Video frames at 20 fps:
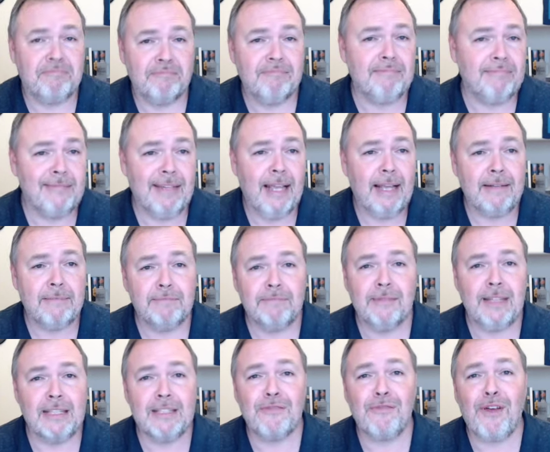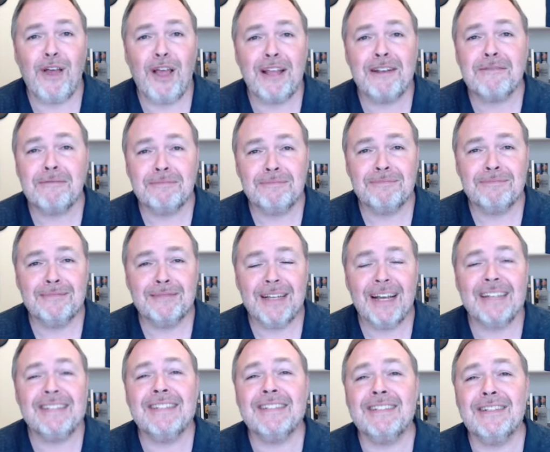Yeah, that's fine.
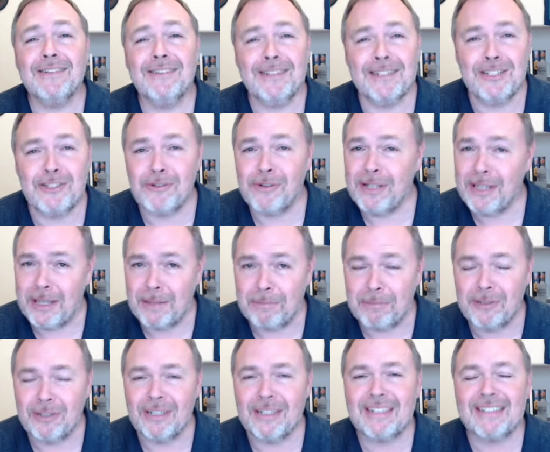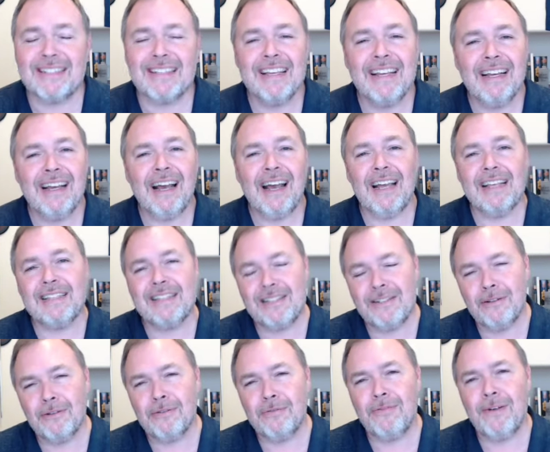I still enjoyed the books. I
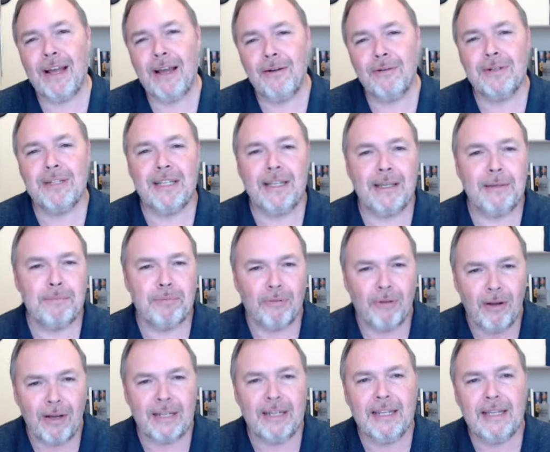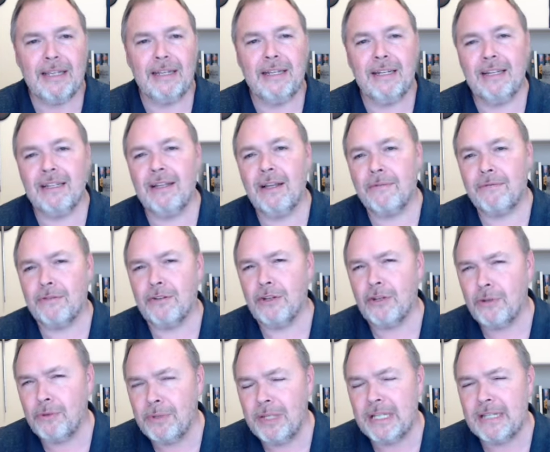still found he brought in enough
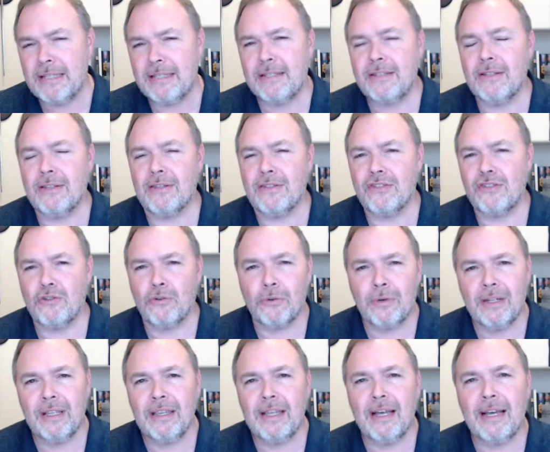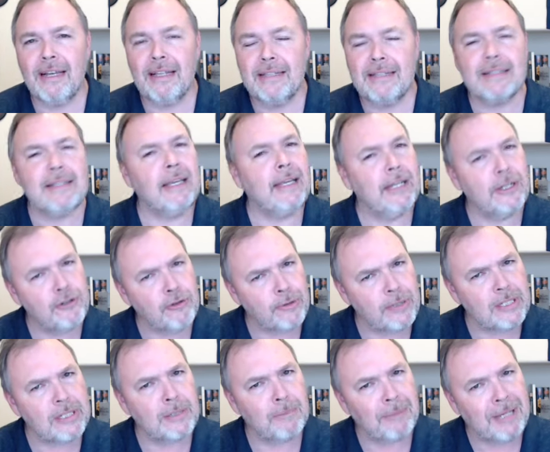newness to the storylines to
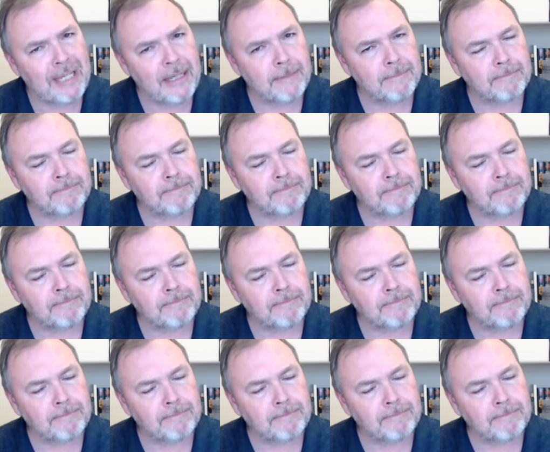interest me,